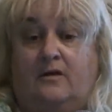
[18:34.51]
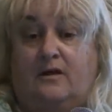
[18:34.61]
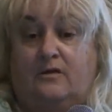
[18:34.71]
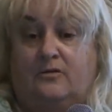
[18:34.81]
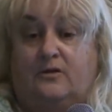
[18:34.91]

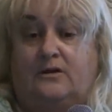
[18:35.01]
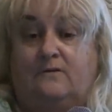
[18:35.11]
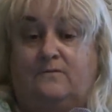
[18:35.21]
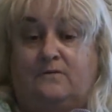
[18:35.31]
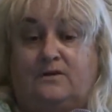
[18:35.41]
than 30 to
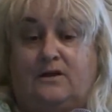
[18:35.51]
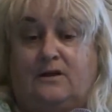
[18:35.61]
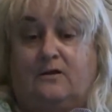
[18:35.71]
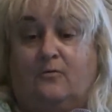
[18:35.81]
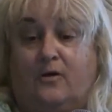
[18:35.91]
50
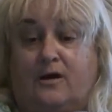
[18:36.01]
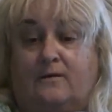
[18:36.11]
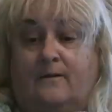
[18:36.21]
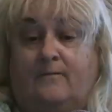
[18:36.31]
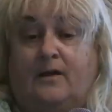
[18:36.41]

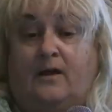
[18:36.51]
gigawatt.